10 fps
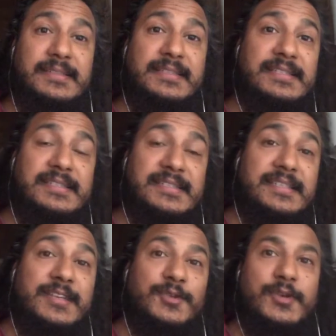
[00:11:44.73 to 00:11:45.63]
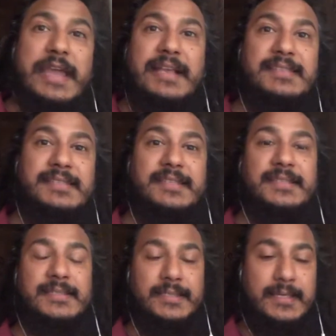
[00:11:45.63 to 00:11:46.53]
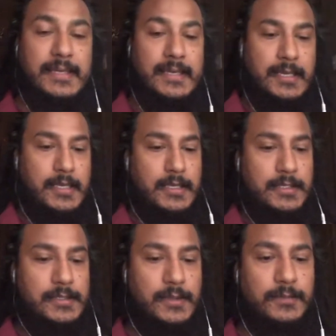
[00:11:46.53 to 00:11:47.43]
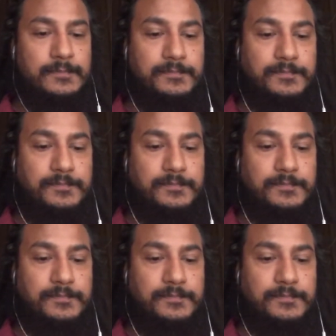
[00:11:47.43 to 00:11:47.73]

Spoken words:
incident or accident? So